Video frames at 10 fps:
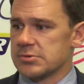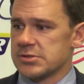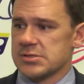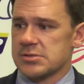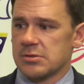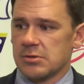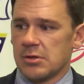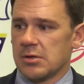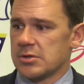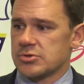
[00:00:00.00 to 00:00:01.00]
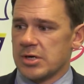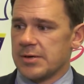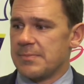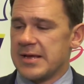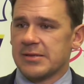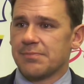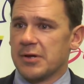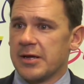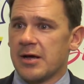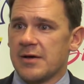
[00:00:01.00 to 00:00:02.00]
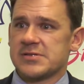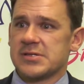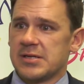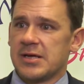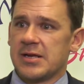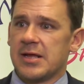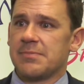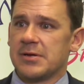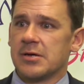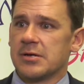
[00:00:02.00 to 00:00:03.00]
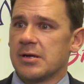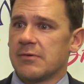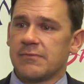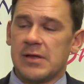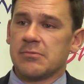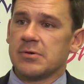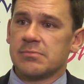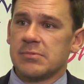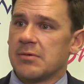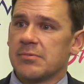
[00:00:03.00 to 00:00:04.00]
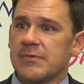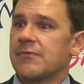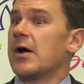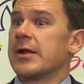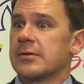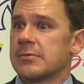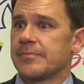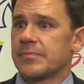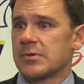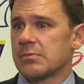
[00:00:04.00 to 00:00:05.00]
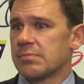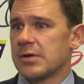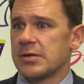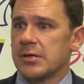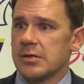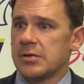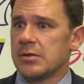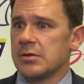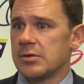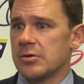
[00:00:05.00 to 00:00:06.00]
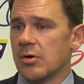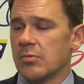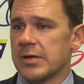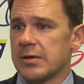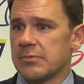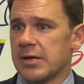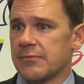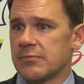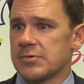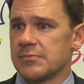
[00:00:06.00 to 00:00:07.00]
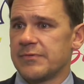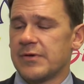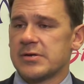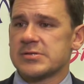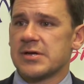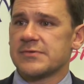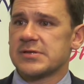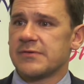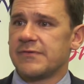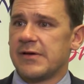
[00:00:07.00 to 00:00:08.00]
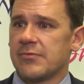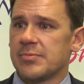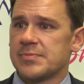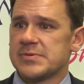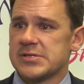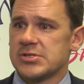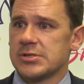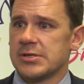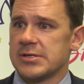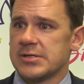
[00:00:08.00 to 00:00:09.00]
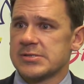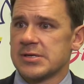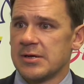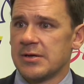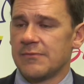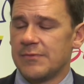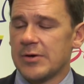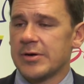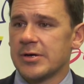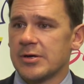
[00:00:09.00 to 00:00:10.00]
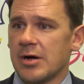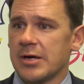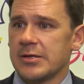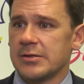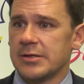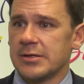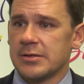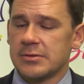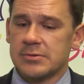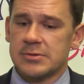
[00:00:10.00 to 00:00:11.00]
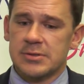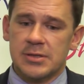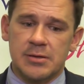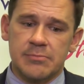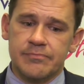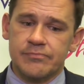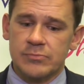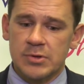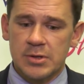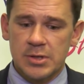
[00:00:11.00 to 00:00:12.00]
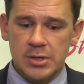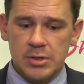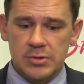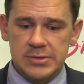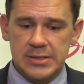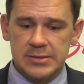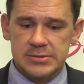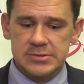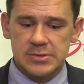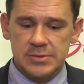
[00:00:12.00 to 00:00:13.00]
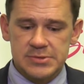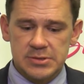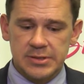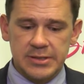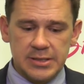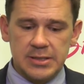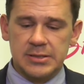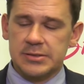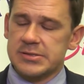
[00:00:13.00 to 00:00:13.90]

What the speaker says: just trying to make the playoffs and that be good enough, that would be fine. But we find ourselves in a favorable position in this very good hockey league, and so I'm certainly a little